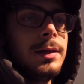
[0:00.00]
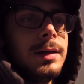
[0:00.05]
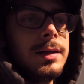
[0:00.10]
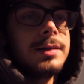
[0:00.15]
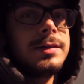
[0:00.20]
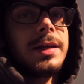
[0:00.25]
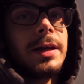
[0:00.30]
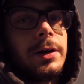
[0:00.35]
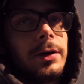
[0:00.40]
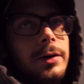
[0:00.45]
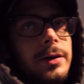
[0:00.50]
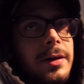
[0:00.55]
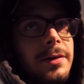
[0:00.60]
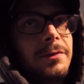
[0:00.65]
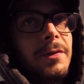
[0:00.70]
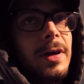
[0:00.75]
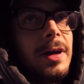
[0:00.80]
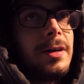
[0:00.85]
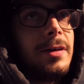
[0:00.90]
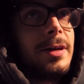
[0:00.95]
center diff
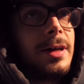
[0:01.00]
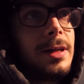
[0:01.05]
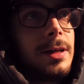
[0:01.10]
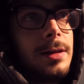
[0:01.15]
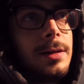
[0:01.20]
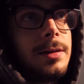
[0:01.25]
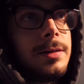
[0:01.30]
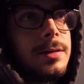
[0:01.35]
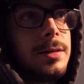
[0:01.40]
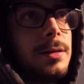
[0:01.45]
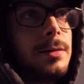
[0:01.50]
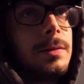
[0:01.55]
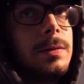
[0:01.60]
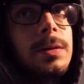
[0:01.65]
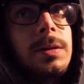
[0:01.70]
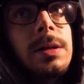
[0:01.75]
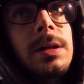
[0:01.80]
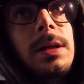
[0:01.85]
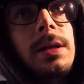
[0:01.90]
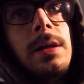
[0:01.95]
area. So
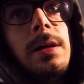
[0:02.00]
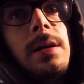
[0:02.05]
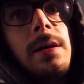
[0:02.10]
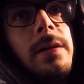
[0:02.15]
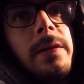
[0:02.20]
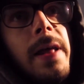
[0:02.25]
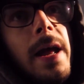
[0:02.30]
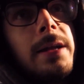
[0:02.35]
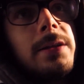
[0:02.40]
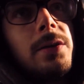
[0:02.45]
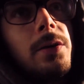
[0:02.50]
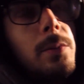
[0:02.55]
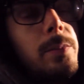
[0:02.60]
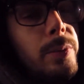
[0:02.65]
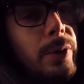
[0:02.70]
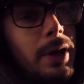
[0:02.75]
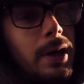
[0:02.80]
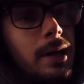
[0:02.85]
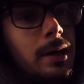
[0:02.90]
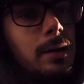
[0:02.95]
that's all
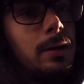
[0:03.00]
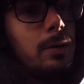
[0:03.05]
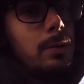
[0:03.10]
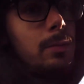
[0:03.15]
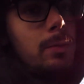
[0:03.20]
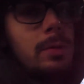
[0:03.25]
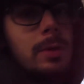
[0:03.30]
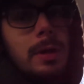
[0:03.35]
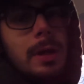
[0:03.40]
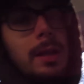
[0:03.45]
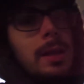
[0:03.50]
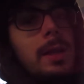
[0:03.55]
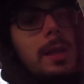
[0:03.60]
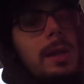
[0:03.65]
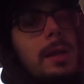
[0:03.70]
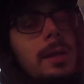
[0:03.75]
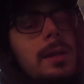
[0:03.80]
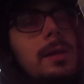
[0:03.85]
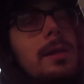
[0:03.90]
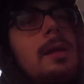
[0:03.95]
brand new. And
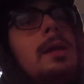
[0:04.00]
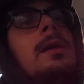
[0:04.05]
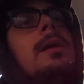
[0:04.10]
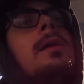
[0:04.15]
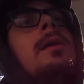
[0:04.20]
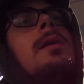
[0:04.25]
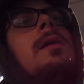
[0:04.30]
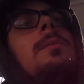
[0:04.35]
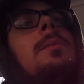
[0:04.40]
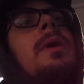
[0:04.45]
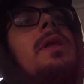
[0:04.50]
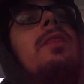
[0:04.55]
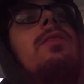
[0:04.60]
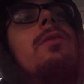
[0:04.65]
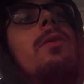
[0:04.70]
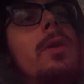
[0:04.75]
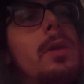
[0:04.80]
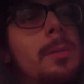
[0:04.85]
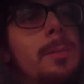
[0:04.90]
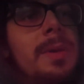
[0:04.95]
then my
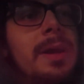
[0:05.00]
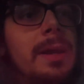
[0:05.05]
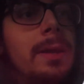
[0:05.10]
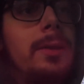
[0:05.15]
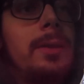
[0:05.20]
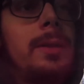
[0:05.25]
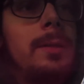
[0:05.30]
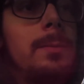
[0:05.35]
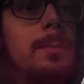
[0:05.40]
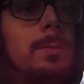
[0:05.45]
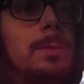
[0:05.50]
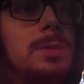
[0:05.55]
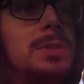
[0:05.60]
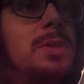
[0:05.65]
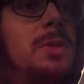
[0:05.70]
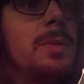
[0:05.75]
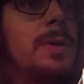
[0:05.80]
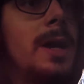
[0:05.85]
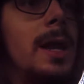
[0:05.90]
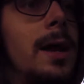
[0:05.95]
throwout bearing was
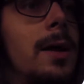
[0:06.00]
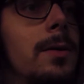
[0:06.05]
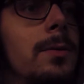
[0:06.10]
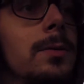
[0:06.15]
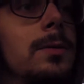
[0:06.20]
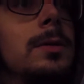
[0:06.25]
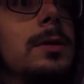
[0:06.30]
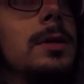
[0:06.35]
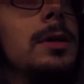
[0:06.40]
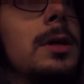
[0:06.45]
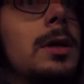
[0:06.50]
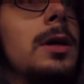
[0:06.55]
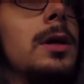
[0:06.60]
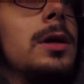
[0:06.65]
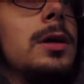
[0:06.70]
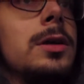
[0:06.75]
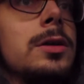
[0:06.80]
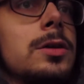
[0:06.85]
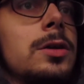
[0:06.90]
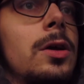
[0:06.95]
going out,
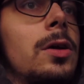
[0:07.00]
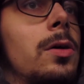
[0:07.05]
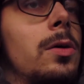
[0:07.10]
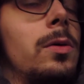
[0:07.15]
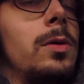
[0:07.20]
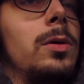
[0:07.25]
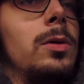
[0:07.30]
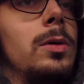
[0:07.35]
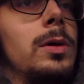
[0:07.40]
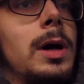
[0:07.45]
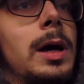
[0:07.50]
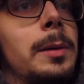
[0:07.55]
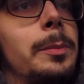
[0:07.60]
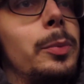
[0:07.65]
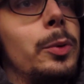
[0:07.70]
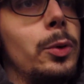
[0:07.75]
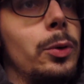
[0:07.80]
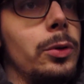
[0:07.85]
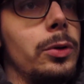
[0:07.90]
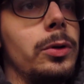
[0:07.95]
so I
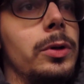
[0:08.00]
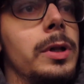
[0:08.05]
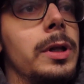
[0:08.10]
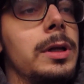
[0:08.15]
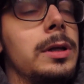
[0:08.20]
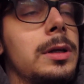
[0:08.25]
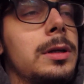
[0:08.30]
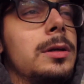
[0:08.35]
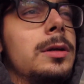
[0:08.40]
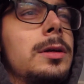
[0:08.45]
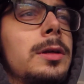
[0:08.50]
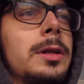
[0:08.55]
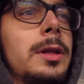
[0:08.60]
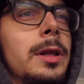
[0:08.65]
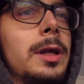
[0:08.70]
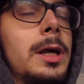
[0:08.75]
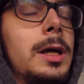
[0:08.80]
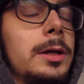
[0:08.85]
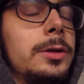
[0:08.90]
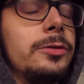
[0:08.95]
pulled
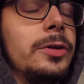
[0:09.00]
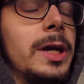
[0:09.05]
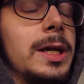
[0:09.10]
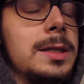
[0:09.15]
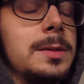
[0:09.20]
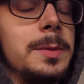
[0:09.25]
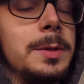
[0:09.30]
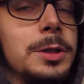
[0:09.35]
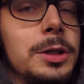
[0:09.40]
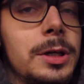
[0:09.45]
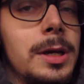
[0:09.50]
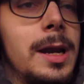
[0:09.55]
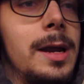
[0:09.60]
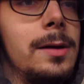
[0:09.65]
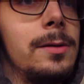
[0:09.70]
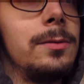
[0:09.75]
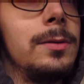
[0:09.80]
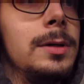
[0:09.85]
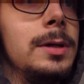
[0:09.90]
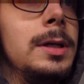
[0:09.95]
the transmission
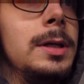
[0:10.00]
out,